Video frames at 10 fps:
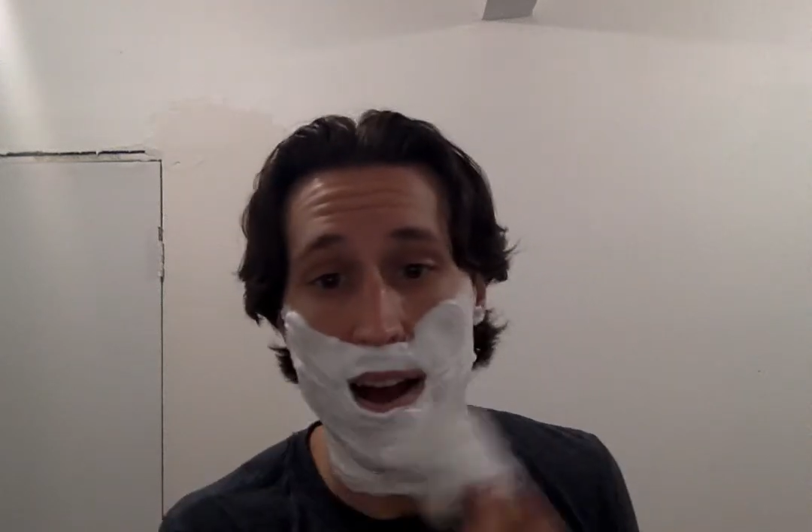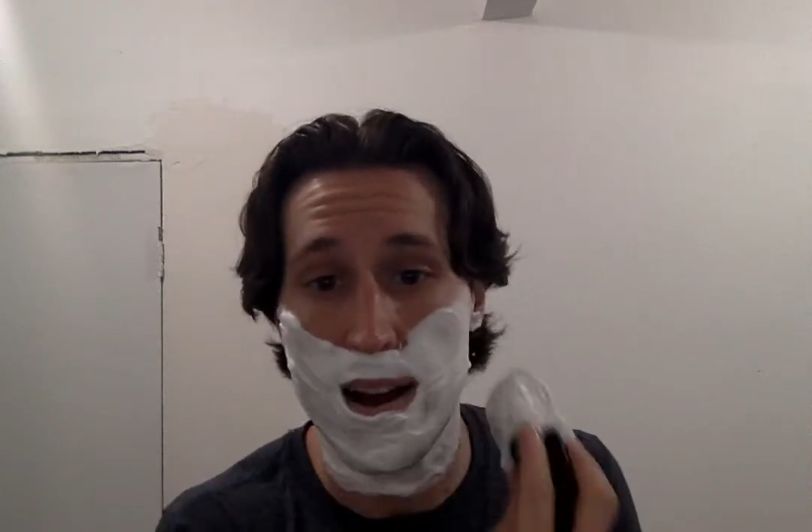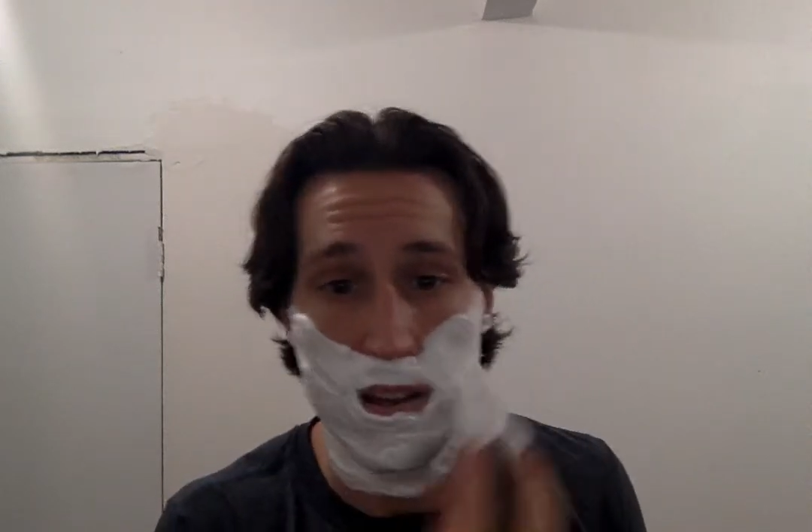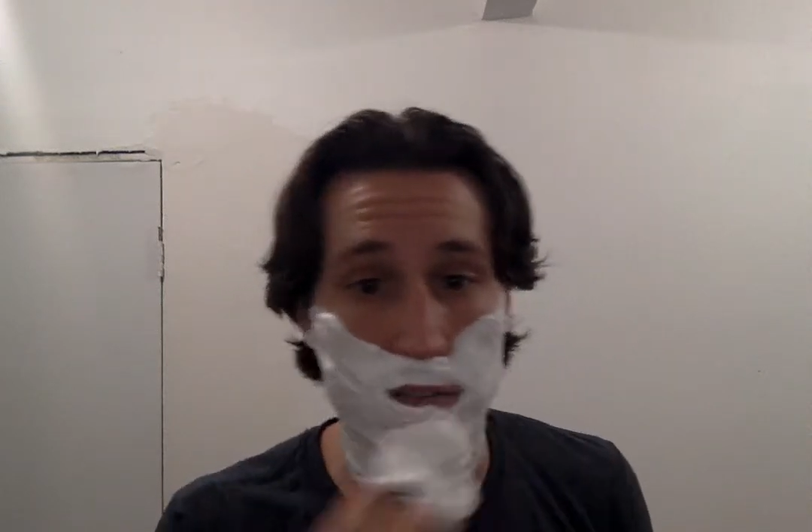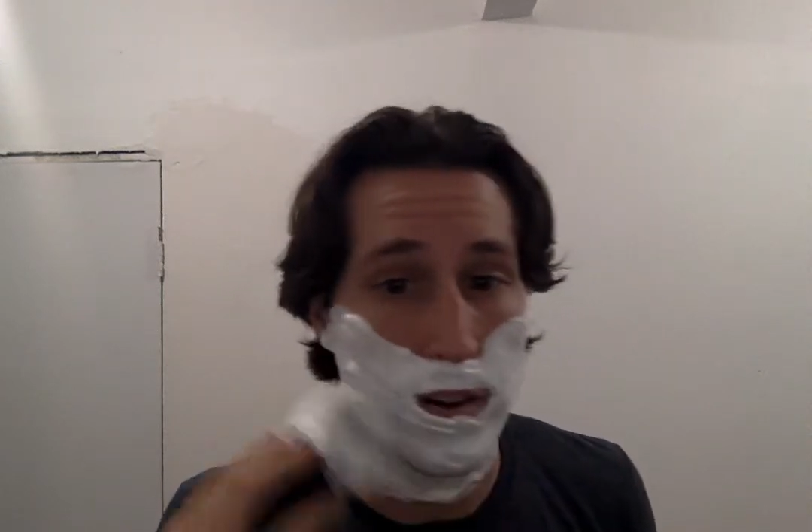
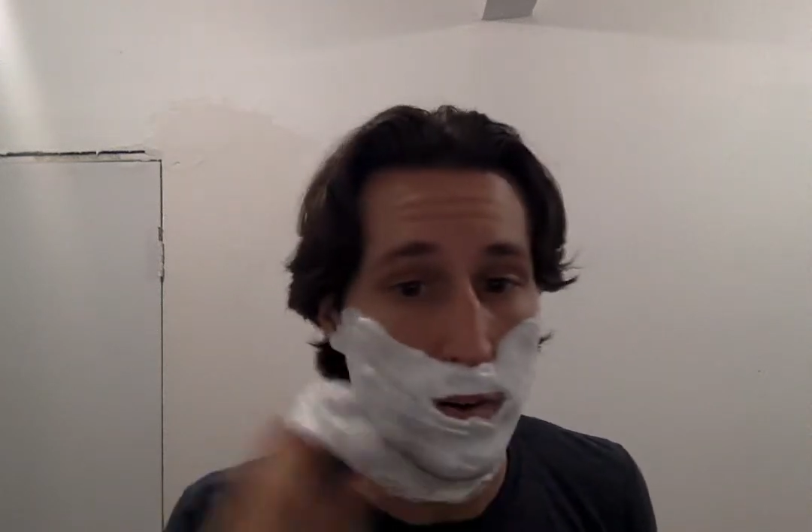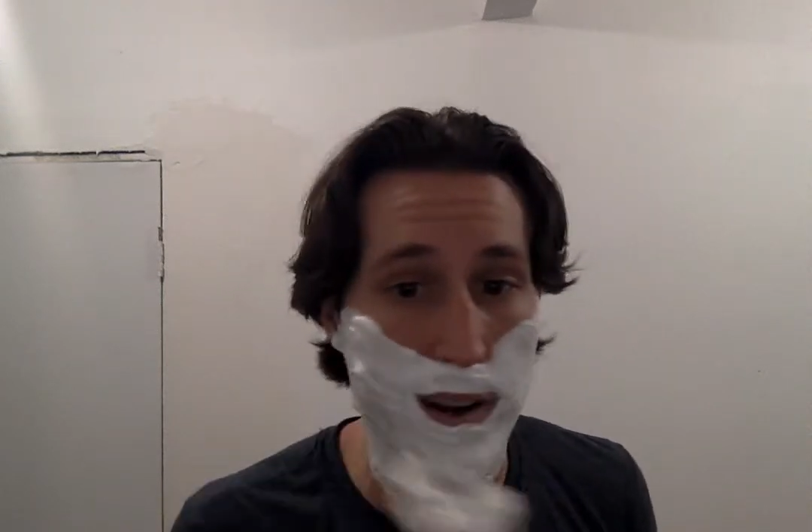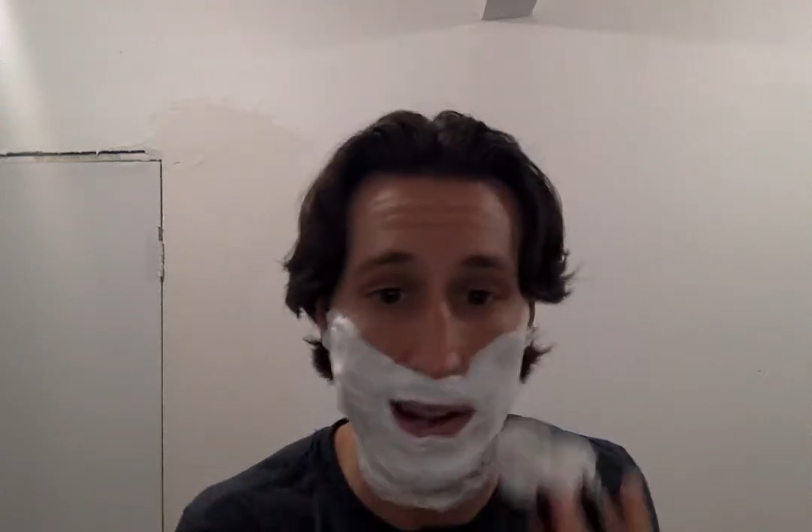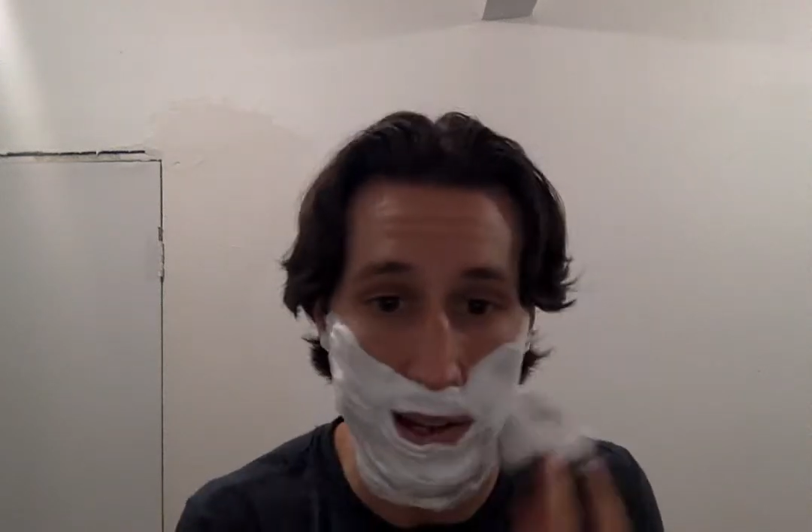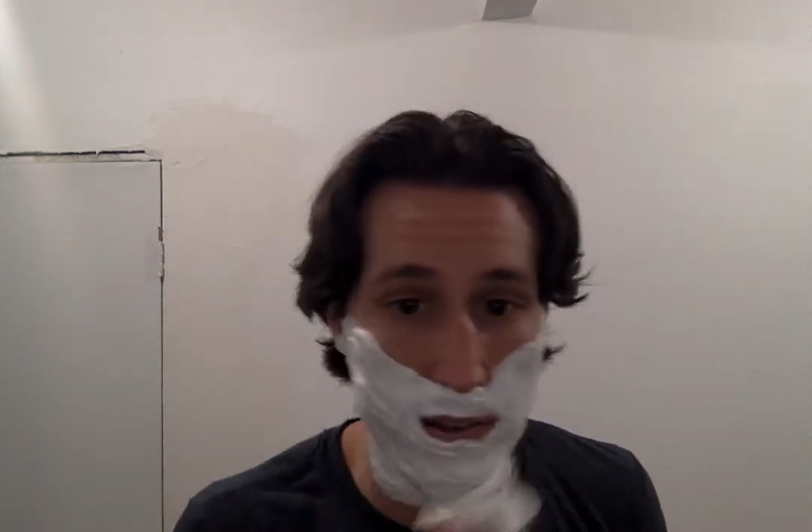active
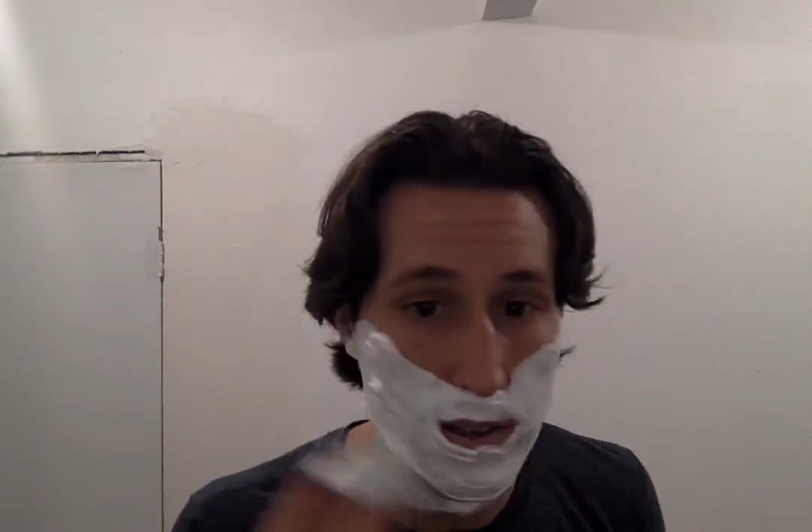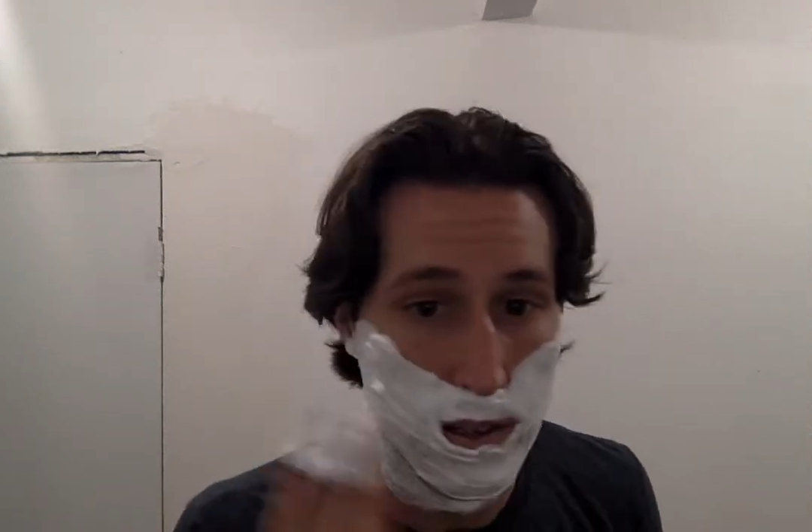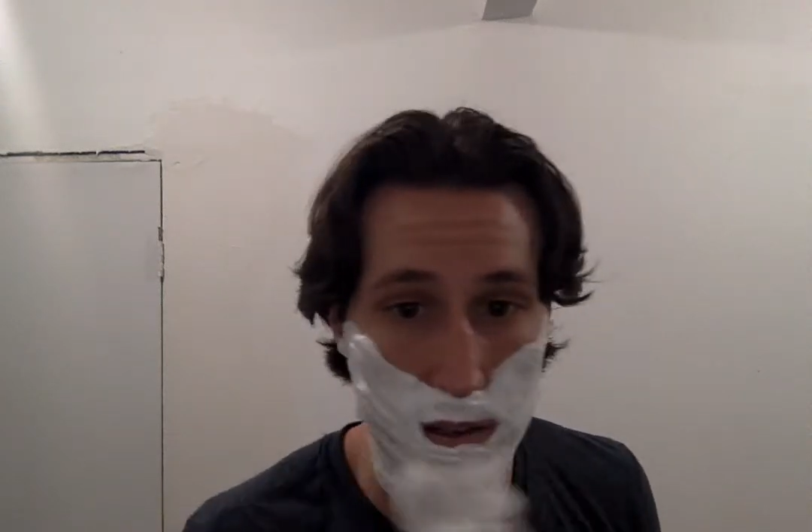ingredients